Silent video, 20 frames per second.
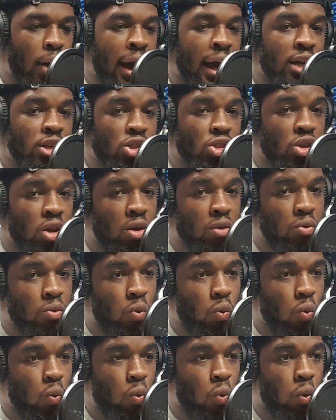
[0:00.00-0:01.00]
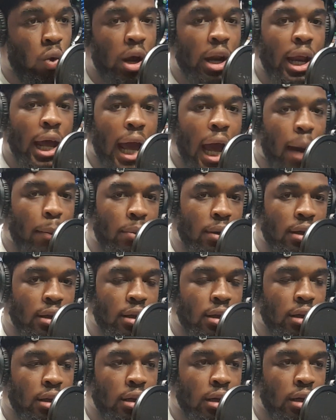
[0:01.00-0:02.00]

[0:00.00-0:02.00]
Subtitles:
as to what happened.